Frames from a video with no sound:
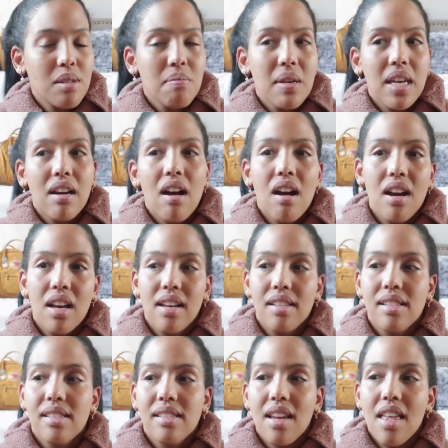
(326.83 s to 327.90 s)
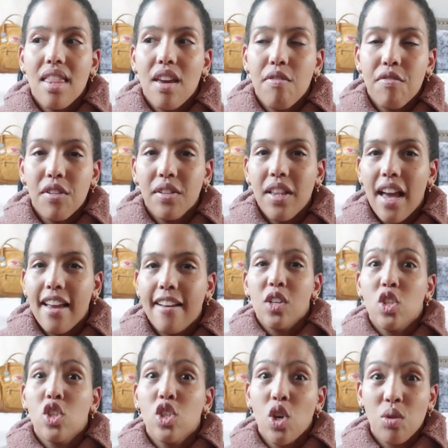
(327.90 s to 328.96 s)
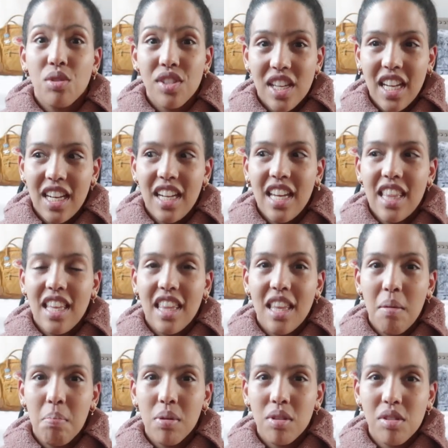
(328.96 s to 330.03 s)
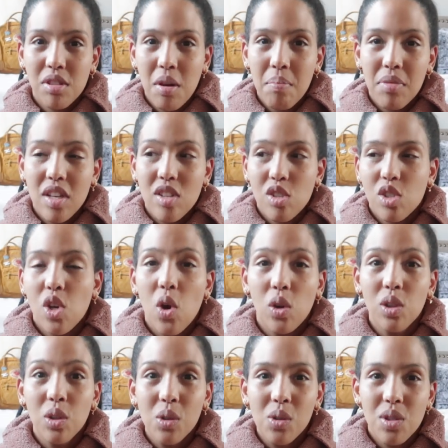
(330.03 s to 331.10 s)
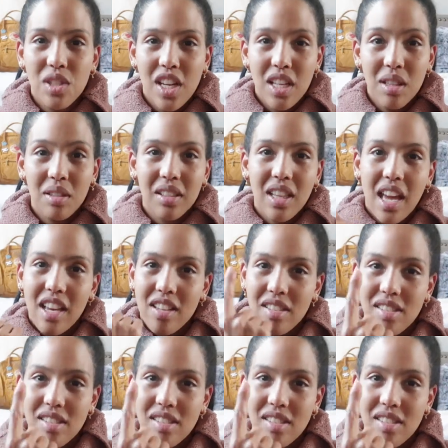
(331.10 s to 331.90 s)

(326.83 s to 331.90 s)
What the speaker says: because they feel like they're so skinny and then they put something so loose they look like a